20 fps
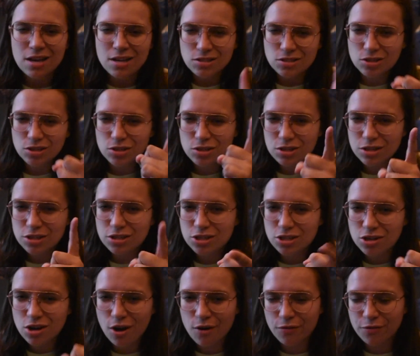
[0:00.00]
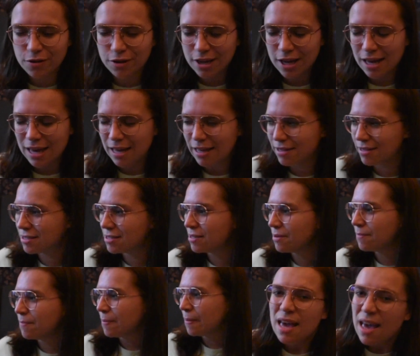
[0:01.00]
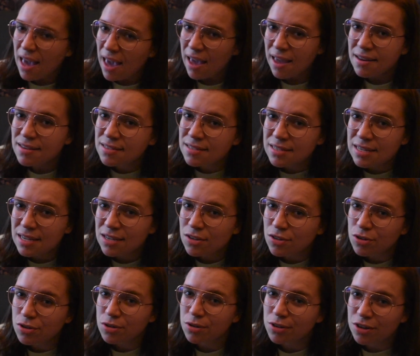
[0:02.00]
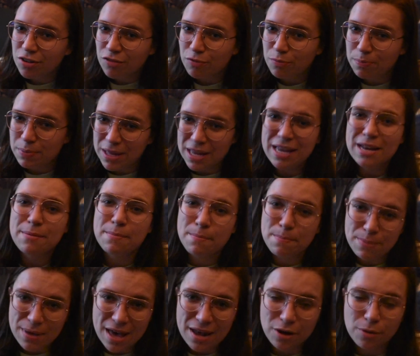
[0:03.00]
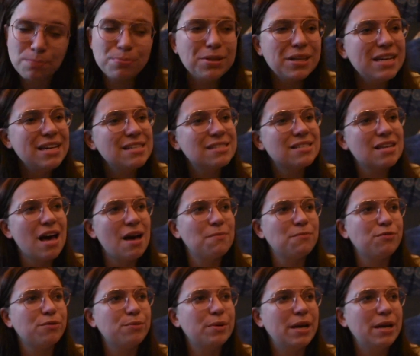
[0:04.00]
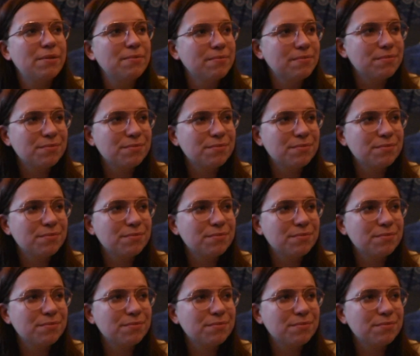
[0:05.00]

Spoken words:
It's a good show for kids. The ending could have been better. Please come for me.